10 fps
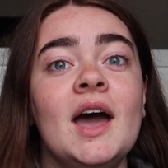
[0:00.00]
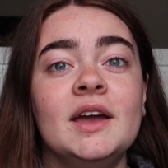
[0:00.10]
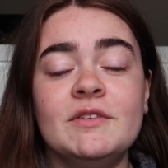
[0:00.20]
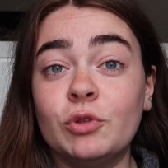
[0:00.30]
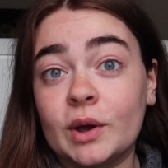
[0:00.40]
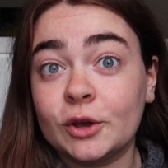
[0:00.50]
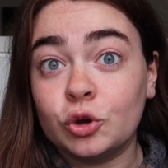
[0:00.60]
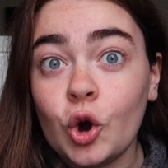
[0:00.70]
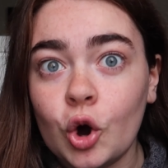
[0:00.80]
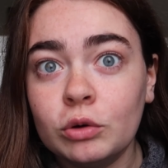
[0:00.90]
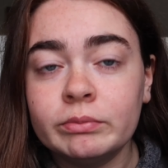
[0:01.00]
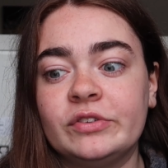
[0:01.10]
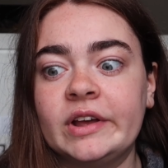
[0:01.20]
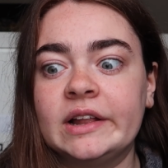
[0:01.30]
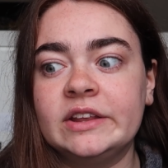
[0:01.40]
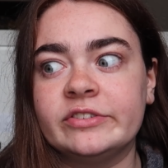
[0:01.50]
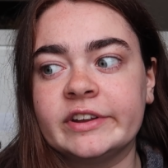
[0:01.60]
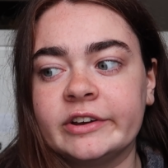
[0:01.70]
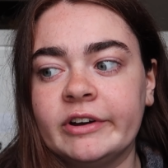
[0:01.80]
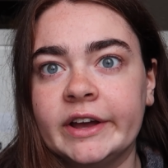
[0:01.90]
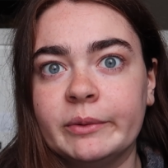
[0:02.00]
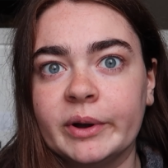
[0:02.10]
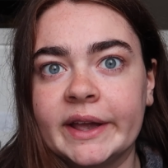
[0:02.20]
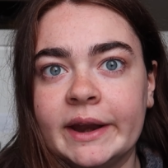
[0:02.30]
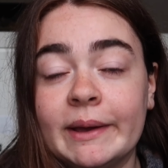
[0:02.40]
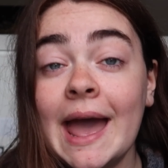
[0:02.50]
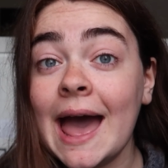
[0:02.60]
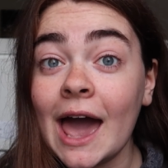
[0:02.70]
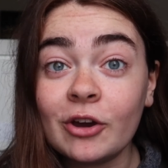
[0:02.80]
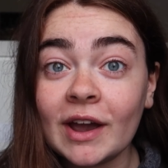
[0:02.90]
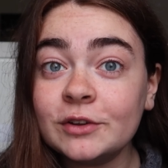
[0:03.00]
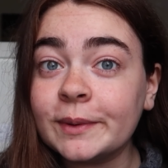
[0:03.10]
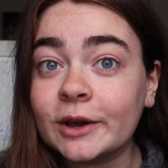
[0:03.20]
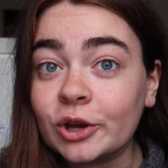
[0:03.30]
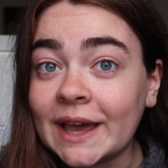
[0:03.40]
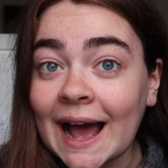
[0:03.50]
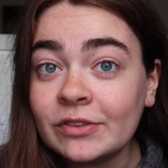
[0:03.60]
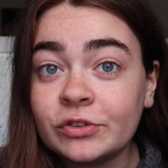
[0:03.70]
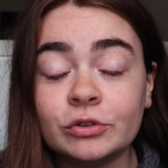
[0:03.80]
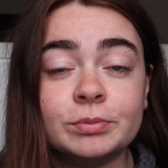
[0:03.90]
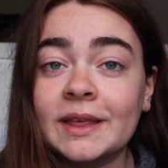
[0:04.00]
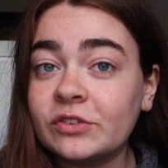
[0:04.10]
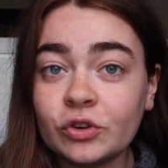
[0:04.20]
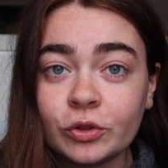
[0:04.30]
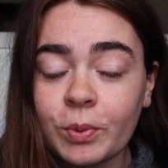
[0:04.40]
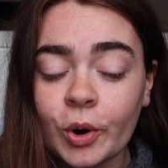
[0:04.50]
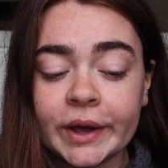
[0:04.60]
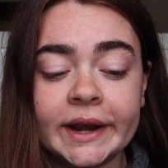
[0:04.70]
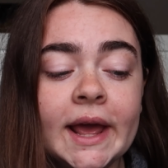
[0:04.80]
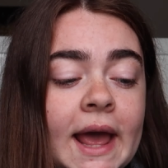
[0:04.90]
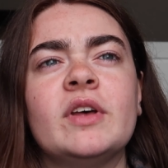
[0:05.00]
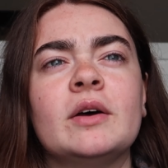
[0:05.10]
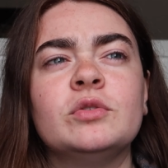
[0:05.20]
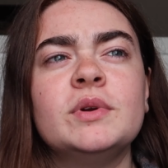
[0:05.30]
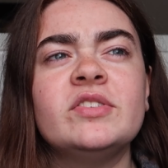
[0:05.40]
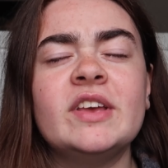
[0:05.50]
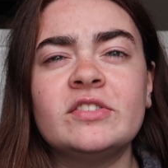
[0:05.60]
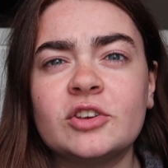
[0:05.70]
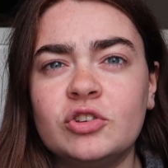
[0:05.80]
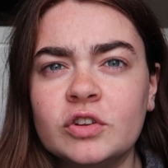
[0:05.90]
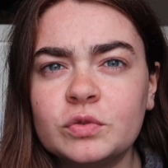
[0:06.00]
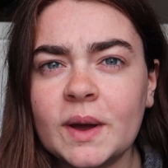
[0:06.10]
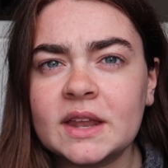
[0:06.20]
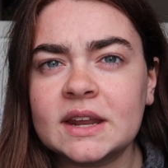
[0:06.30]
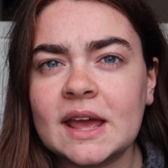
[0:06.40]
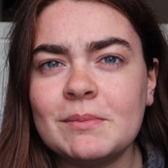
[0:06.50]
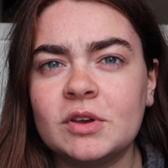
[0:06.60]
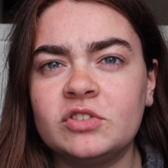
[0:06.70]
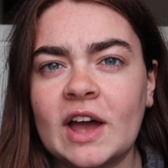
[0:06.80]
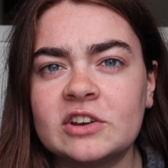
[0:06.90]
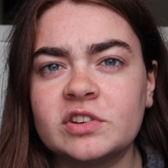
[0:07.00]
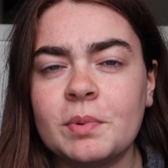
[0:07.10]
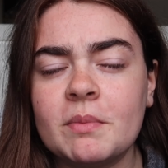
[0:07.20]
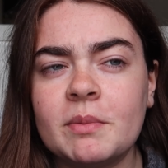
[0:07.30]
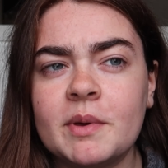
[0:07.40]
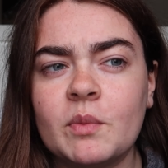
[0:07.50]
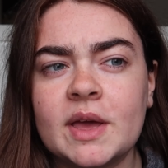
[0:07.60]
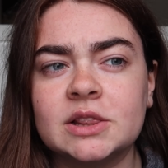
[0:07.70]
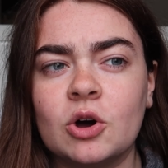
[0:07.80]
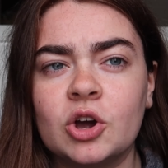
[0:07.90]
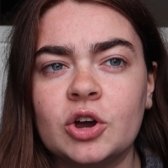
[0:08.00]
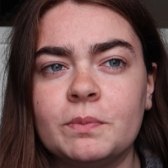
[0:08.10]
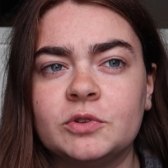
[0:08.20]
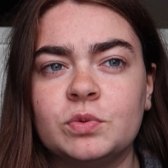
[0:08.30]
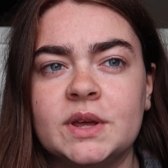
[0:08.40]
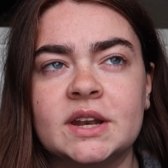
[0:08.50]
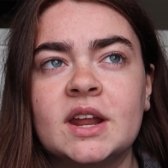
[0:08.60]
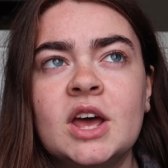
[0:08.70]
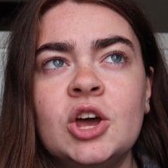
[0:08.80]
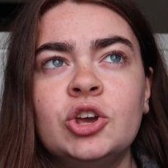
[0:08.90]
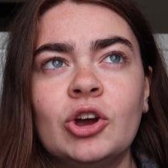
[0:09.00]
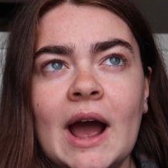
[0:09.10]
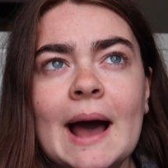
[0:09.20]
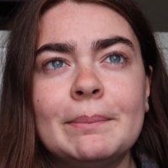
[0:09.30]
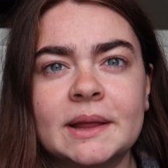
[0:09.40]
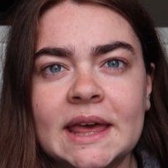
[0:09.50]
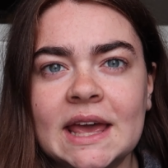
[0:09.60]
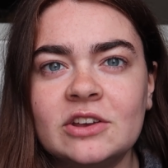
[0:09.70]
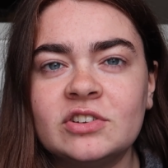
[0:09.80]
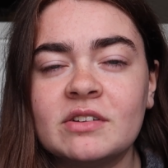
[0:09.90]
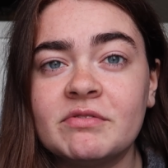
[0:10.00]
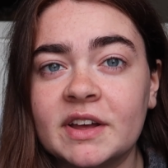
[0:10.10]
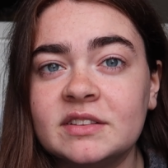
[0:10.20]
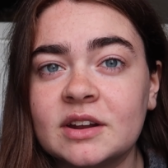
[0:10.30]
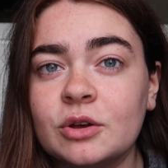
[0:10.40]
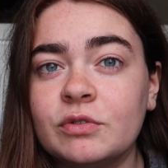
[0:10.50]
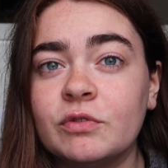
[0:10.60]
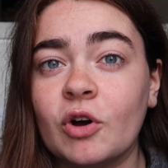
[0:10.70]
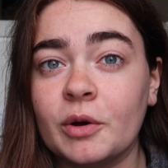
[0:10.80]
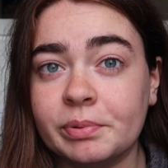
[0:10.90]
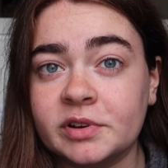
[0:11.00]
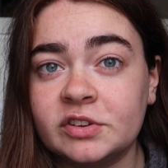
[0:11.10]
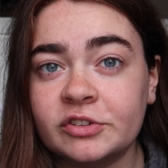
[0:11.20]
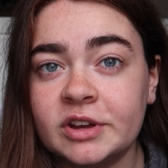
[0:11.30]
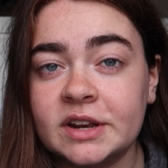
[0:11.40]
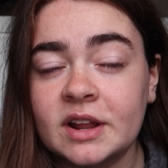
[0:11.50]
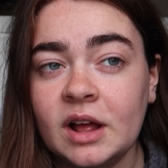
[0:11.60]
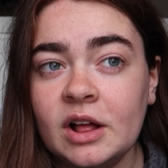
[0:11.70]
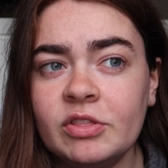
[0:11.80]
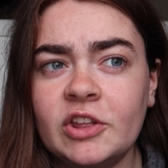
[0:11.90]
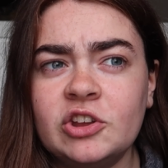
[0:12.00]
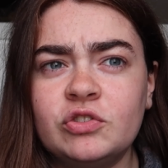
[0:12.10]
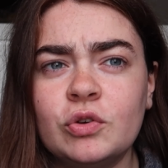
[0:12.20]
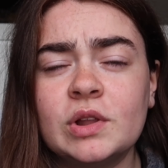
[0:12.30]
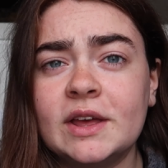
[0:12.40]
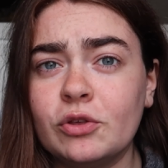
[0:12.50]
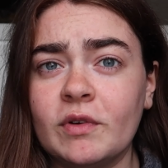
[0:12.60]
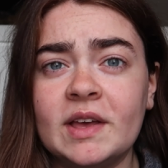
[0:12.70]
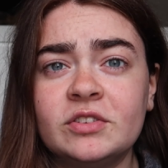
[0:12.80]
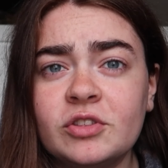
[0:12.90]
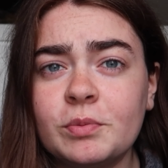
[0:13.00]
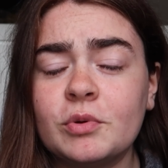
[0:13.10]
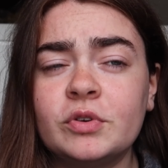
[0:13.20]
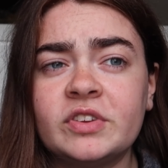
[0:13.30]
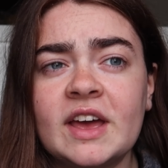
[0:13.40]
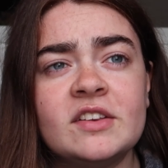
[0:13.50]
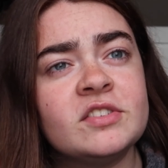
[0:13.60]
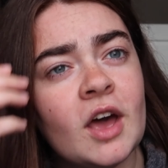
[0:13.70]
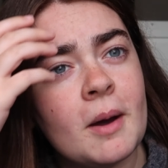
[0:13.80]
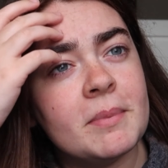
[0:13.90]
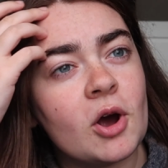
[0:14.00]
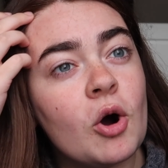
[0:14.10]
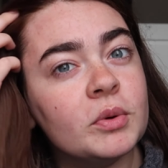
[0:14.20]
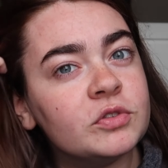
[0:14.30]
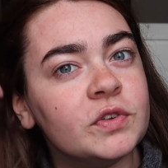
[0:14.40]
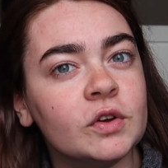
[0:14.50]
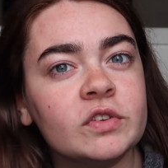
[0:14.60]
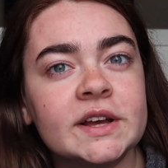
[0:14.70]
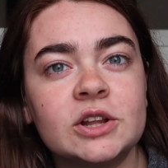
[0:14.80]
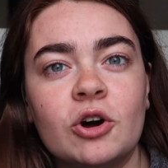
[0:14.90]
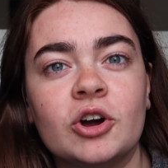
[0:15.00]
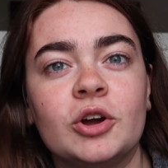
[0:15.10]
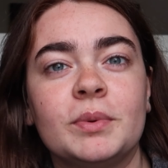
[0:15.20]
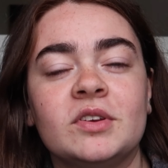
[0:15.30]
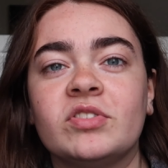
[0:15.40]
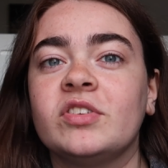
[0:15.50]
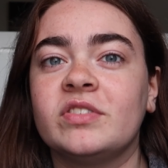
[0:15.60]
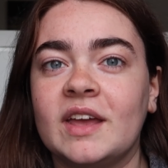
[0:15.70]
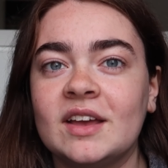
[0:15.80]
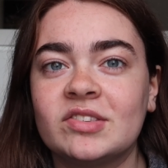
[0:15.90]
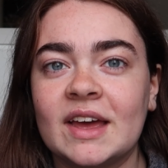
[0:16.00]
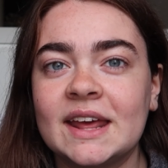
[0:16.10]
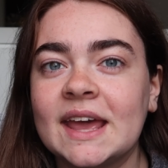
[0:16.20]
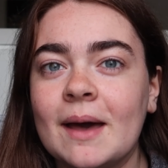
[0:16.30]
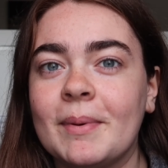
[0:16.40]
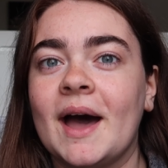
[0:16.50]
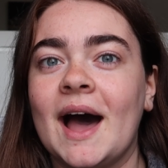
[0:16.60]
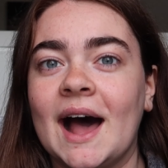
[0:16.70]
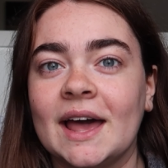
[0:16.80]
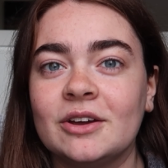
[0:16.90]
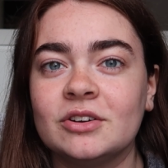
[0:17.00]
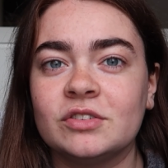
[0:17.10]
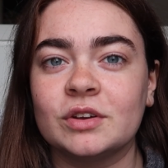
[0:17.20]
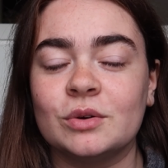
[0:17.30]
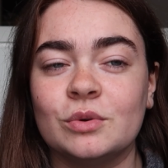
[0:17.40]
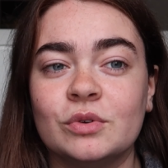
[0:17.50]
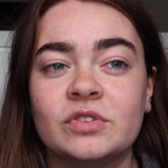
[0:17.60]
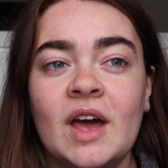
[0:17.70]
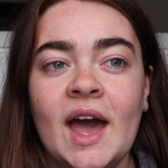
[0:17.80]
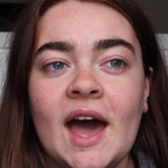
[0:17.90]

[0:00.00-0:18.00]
Even though I couldn't go, so at least I didn't cry in work anyway. I cried when it got cancelled, but that's not the point. I don't want to say it's a huge waiting game, because you actually probably wait longer between your application and finding out if you've got a pre-screen than you do like the rest of the process, but it always feels like longer because the stakes kind of get a bit higher as it goes.